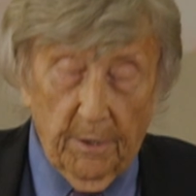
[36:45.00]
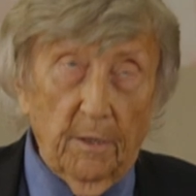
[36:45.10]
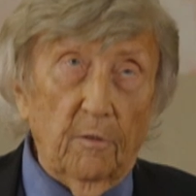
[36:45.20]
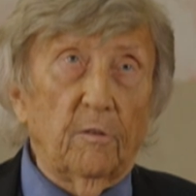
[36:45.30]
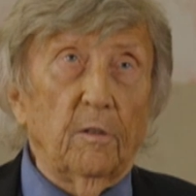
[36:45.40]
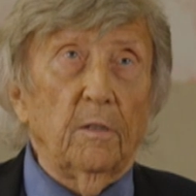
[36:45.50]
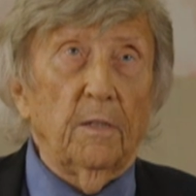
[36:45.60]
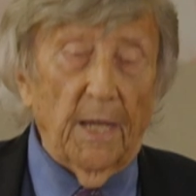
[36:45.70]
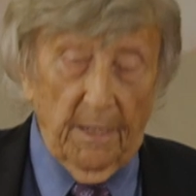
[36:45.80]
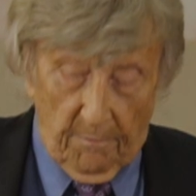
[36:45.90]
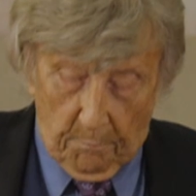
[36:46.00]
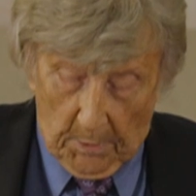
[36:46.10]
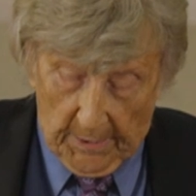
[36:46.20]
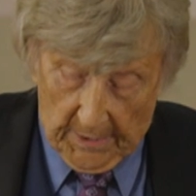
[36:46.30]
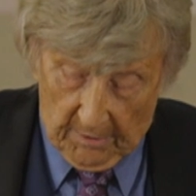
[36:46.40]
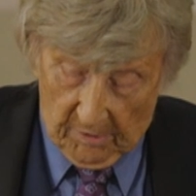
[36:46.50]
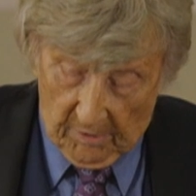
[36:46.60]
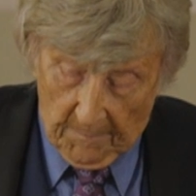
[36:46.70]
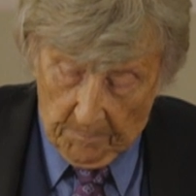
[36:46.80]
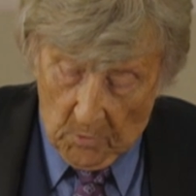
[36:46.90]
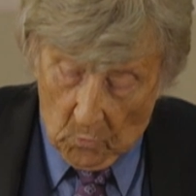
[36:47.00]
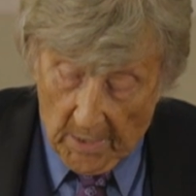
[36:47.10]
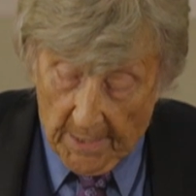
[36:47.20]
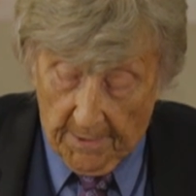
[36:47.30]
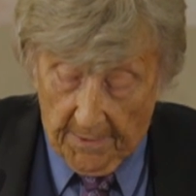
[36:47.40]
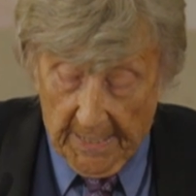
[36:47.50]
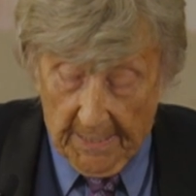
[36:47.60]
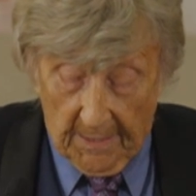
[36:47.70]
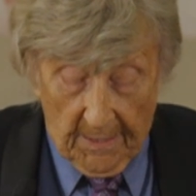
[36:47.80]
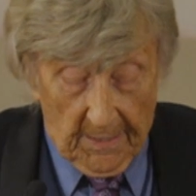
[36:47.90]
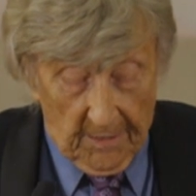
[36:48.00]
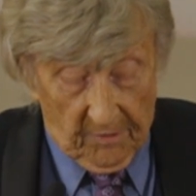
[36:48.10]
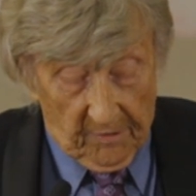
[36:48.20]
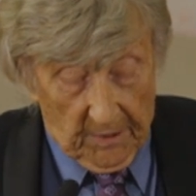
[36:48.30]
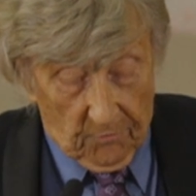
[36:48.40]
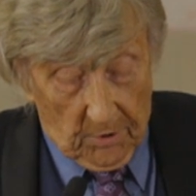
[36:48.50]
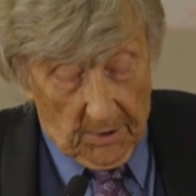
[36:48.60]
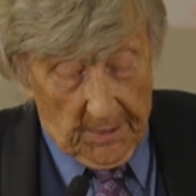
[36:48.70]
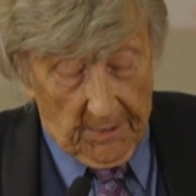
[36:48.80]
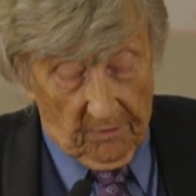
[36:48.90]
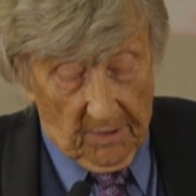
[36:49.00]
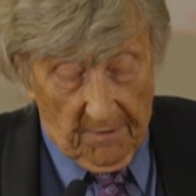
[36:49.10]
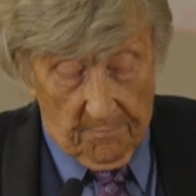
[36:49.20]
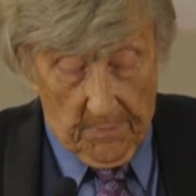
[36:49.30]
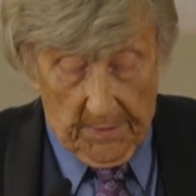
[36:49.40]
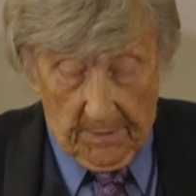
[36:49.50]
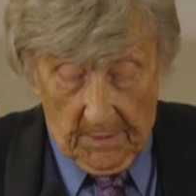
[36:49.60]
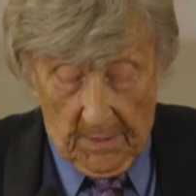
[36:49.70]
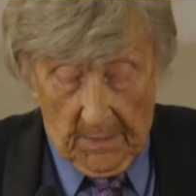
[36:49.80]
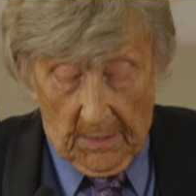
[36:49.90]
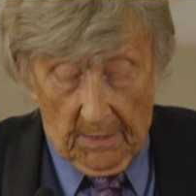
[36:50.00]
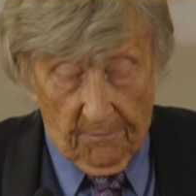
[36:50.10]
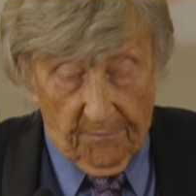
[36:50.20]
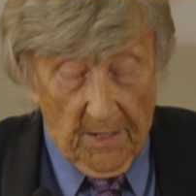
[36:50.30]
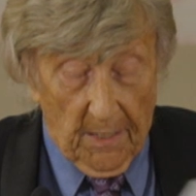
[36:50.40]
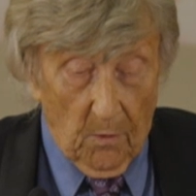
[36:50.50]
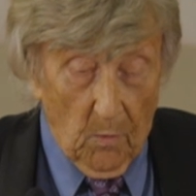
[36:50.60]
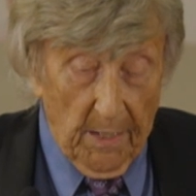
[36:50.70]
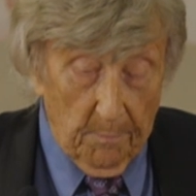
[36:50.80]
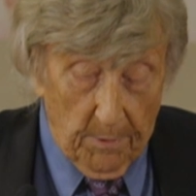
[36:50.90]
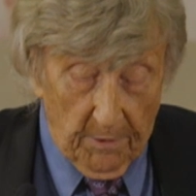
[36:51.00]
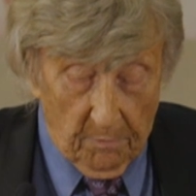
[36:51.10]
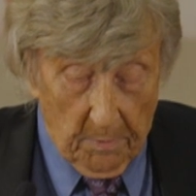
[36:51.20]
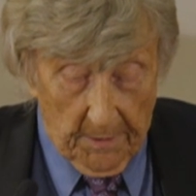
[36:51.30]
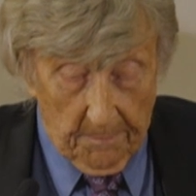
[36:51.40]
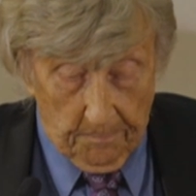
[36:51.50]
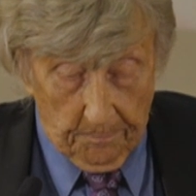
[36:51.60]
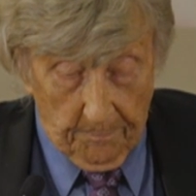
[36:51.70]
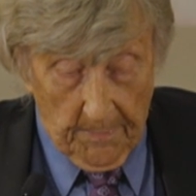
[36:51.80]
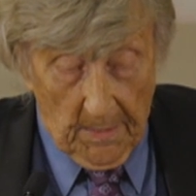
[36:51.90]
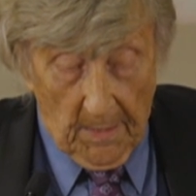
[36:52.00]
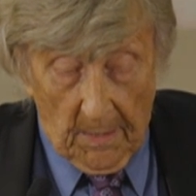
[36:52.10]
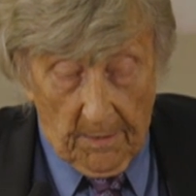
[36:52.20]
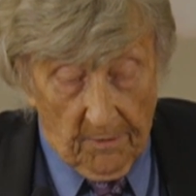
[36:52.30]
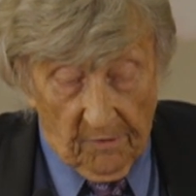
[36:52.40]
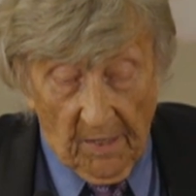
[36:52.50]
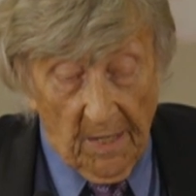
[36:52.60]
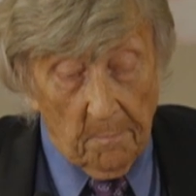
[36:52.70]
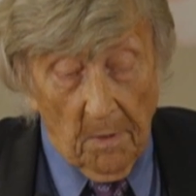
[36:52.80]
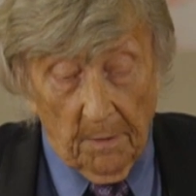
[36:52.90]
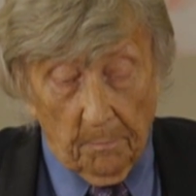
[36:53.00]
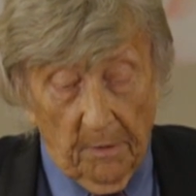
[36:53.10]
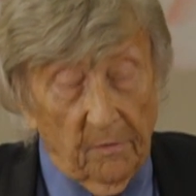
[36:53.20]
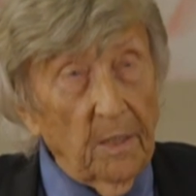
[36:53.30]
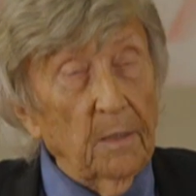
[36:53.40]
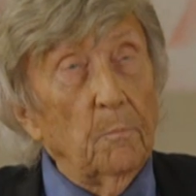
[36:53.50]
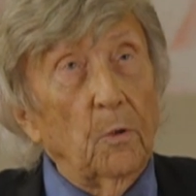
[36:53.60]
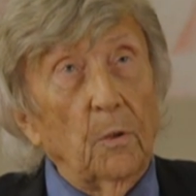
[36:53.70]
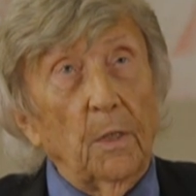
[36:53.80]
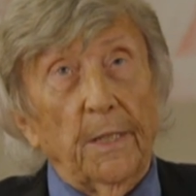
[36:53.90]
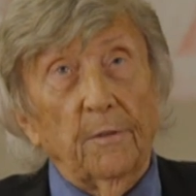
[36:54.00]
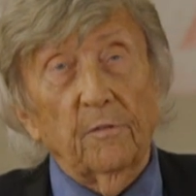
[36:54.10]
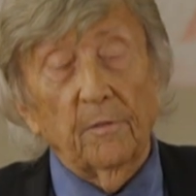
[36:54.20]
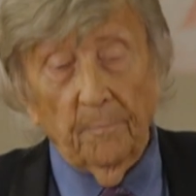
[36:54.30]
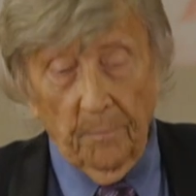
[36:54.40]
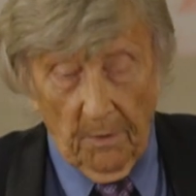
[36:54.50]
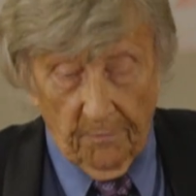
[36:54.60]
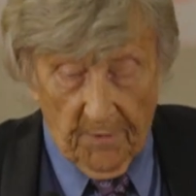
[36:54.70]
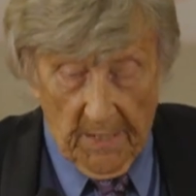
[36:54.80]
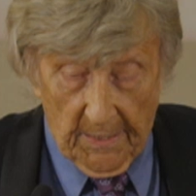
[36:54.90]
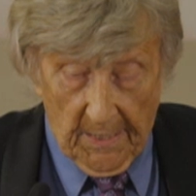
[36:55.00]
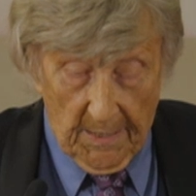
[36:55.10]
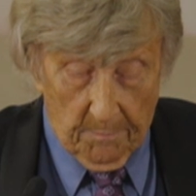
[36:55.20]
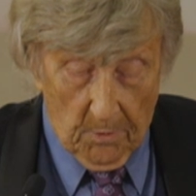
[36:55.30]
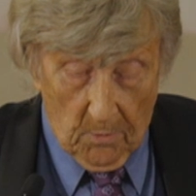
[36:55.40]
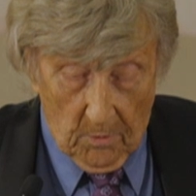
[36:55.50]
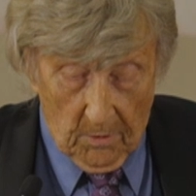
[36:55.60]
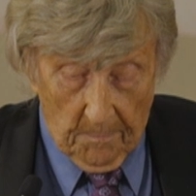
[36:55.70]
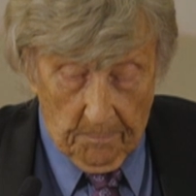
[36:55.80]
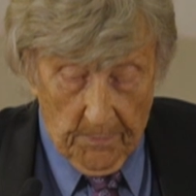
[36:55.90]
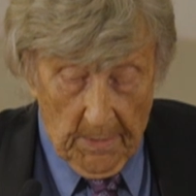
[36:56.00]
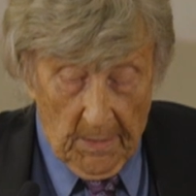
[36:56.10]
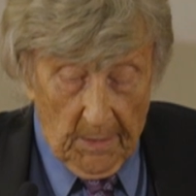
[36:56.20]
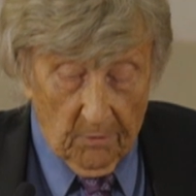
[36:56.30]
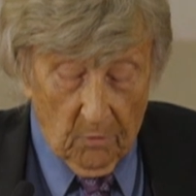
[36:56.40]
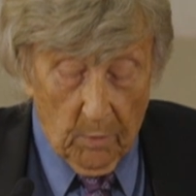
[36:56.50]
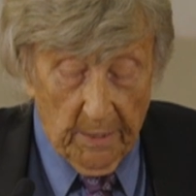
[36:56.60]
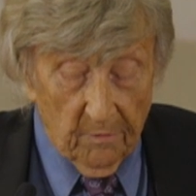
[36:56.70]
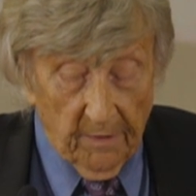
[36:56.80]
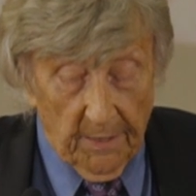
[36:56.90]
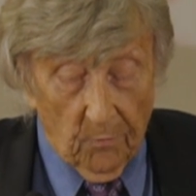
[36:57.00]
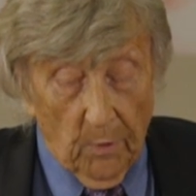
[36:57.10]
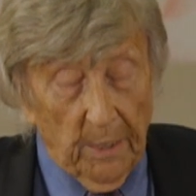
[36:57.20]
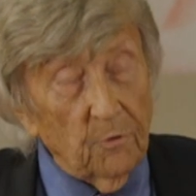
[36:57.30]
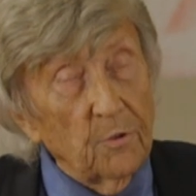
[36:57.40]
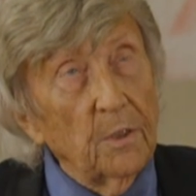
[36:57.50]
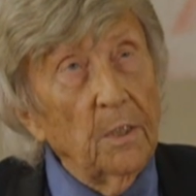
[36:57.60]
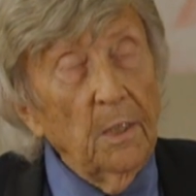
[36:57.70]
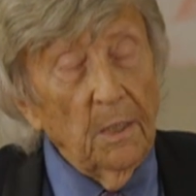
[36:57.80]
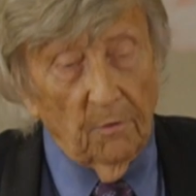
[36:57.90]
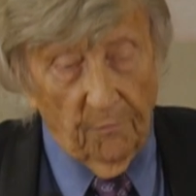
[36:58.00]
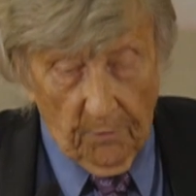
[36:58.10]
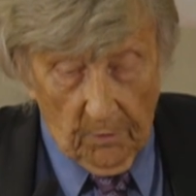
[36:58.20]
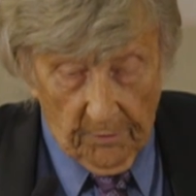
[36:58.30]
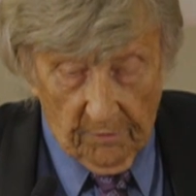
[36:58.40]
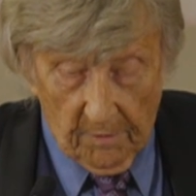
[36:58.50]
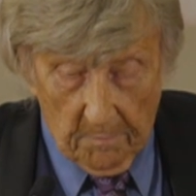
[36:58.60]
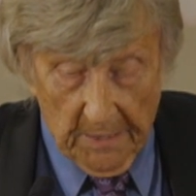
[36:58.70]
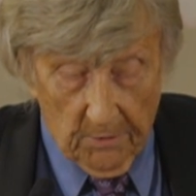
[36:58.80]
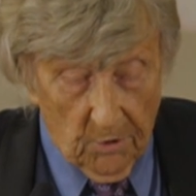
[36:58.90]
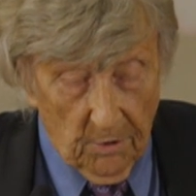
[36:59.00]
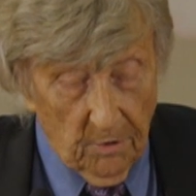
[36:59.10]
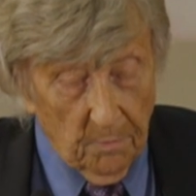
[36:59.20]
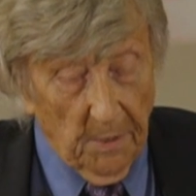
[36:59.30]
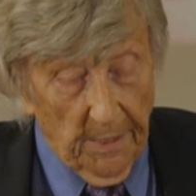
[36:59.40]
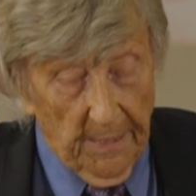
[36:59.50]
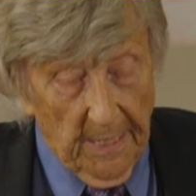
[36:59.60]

the distant native police, rather than a centralised government in faraway Brisbane. The same might be said more or less of far Cape York. As Queensland reached its fullest dimensions by the